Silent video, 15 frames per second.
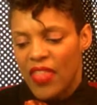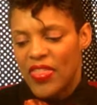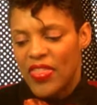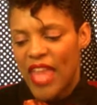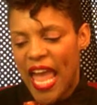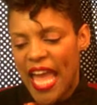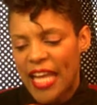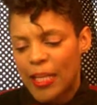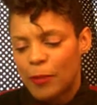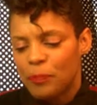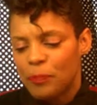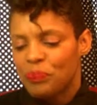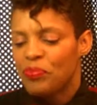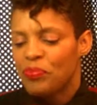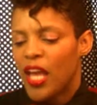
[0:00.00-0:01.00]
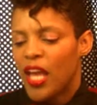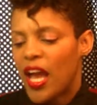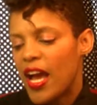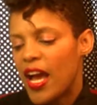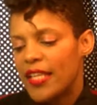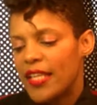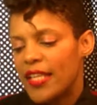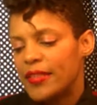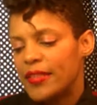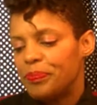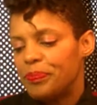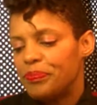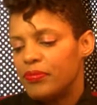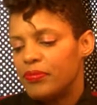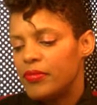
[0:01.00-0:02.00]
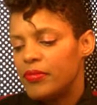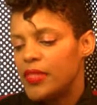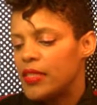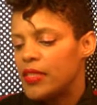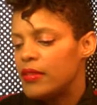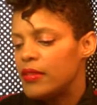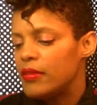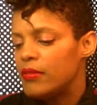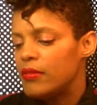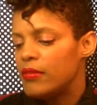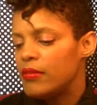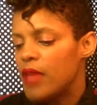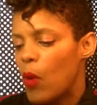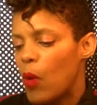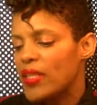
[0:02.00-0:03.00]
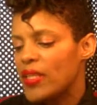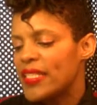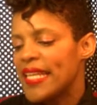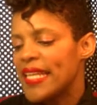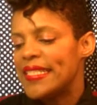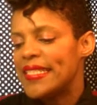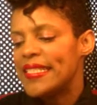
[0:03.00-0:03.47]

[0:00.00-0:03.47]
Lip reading: Then, I want to say